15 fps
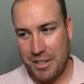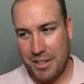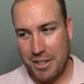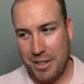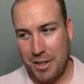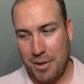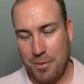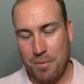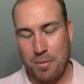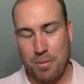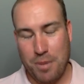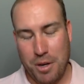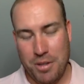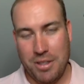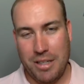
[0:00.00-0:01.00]

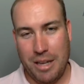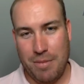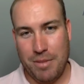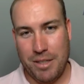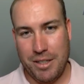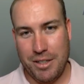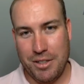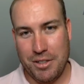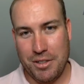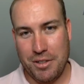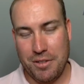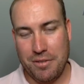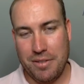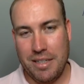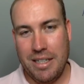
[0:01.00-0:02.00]
most of that because
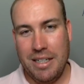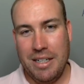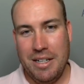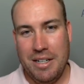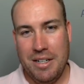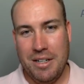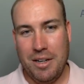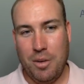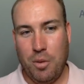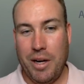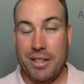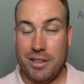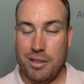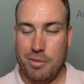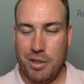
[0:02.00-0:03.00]
of
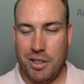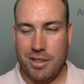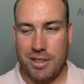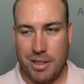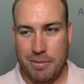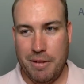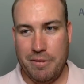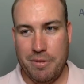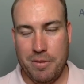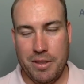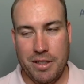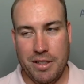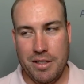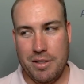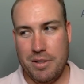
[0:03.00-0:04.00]
weather, but some of it
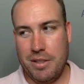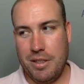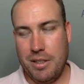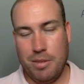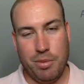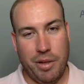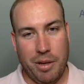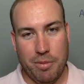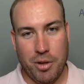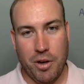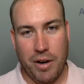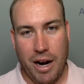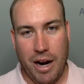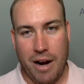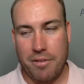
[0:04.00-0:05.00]
because then the plane
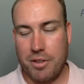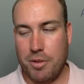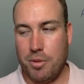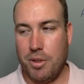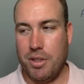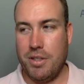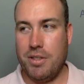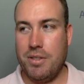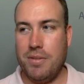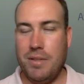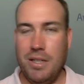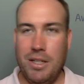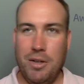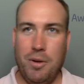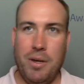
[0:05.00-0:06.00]
broke afterwards.
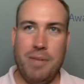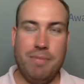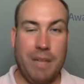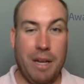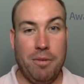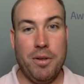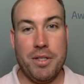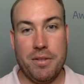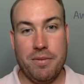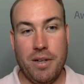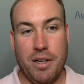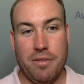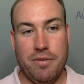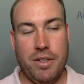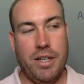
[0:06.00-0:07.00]
You know what? That wasn't
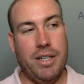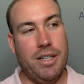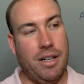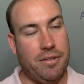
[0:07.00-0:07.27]
very fun.